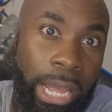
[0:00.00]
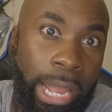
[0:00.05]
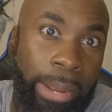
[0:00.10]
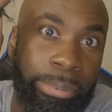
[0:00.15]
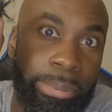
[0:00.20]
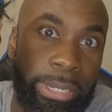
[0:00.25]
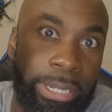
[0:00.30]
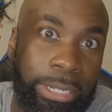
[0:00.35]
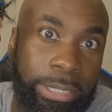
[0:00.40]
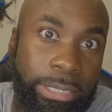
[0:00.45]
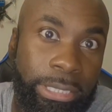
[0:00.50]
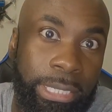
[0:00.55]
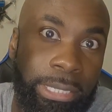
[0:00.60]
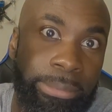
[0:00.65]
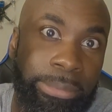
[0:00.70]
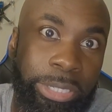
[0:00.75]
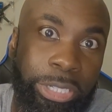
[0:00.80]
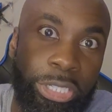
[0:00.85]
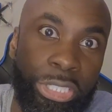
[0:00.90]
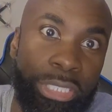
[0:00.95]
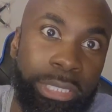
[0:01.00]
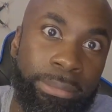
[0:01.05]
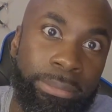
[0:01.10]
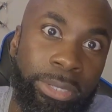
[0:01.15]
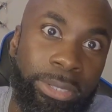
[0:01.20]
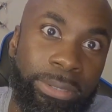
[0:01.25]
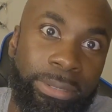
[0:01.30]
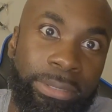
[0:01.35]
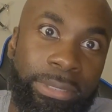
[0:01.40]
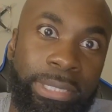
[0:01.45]
Hyperlite Team Edition
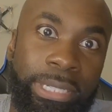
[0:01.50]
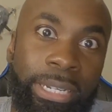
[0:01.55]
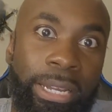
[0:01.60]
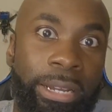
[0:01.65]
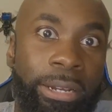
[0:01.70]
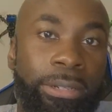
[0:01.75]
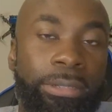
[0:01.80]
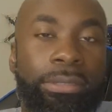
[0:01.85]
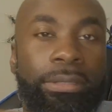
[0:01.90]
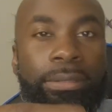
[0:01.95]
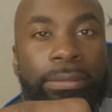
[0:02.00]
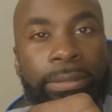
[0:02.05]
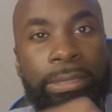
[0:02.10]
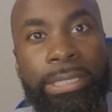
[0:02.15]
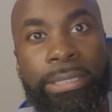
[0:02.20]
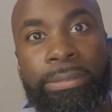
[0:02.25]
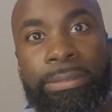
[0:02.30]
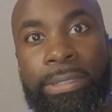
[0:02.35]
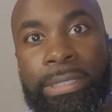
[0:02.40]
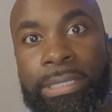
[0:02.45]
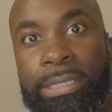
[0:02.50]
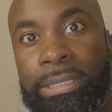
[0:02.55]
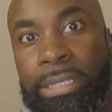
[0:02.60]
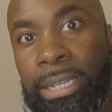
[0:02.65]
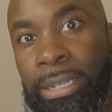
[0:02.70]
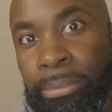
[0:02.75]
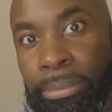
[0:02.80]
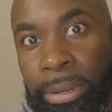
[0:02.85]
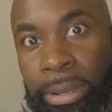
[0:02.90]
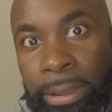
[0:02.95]
motors that I also really
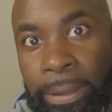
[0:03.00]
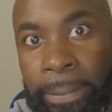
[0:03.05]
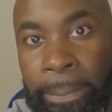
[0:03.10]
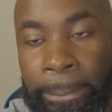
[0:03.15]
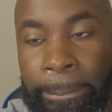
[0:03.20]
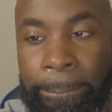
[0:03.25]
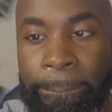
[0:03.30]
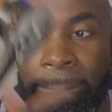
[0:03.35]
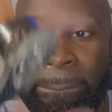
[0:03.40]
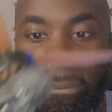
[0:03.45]
stand by.